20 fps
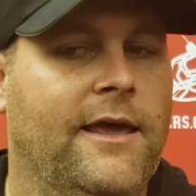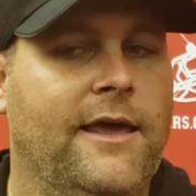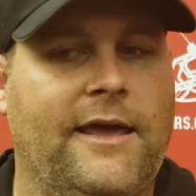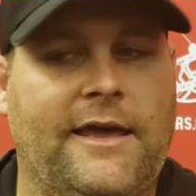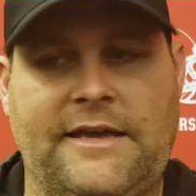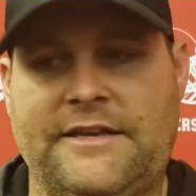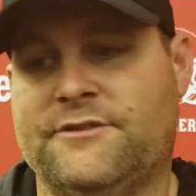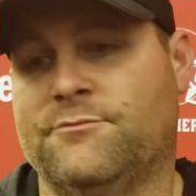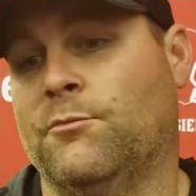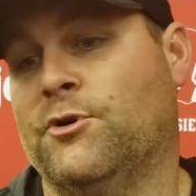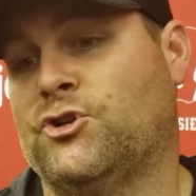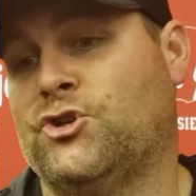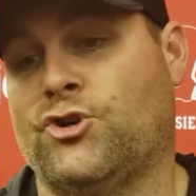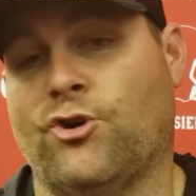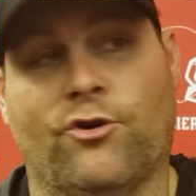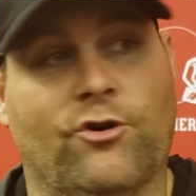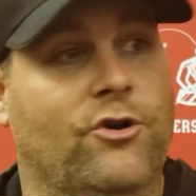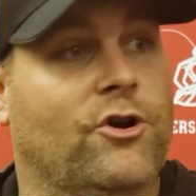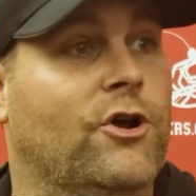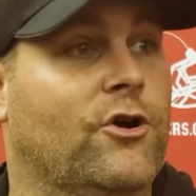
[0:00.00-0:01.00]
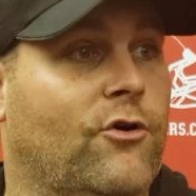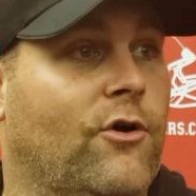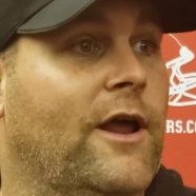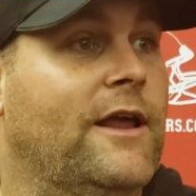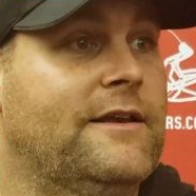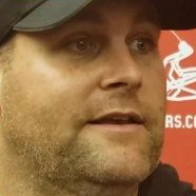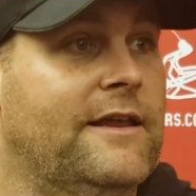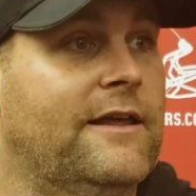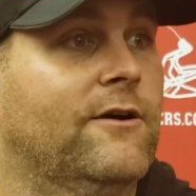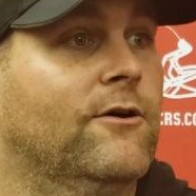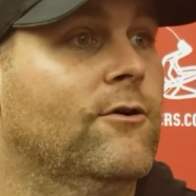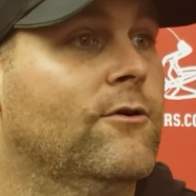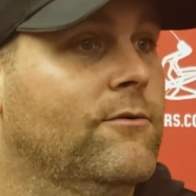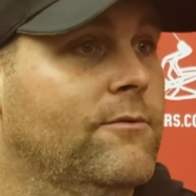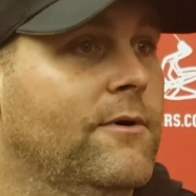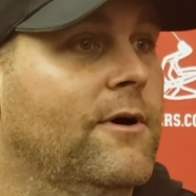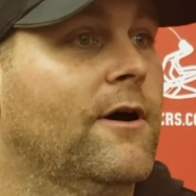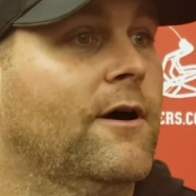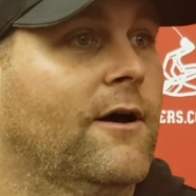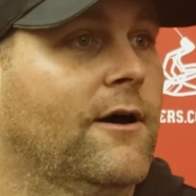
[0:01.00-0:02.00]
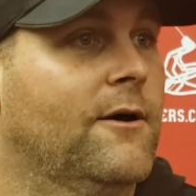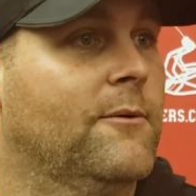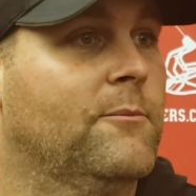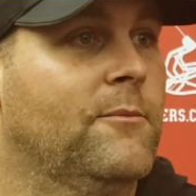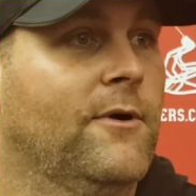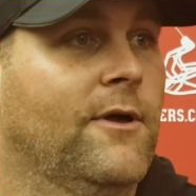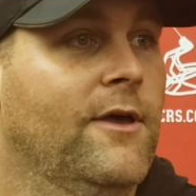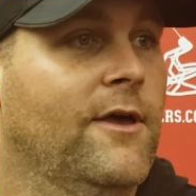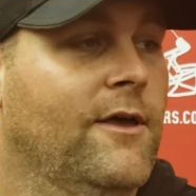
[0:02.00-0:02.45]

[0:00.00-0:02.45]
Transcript: He's matured a great deal.